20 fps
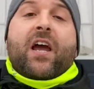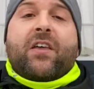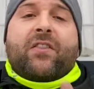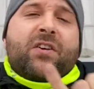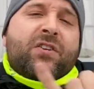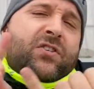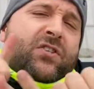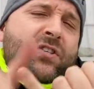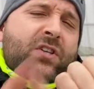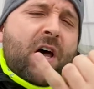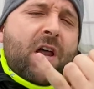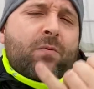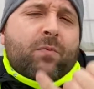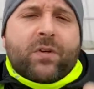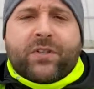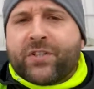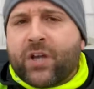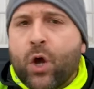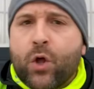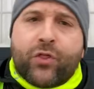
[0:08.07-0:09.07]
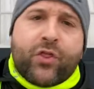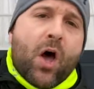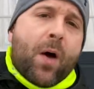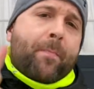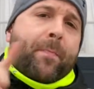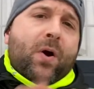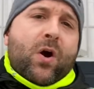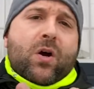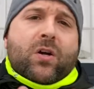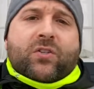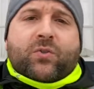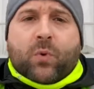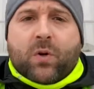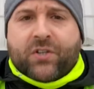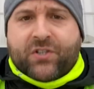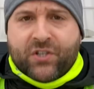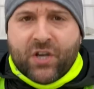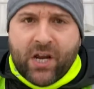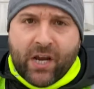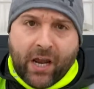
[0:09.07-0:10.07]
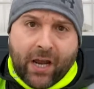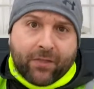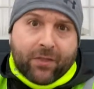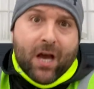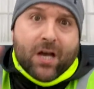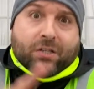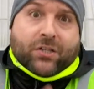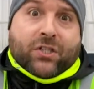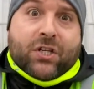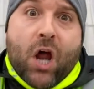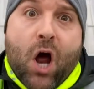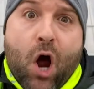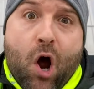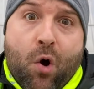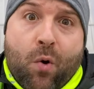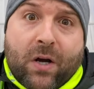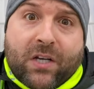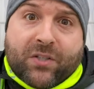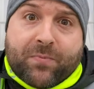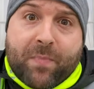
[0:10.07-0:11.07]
The sun was out, the birds were singing, the snow was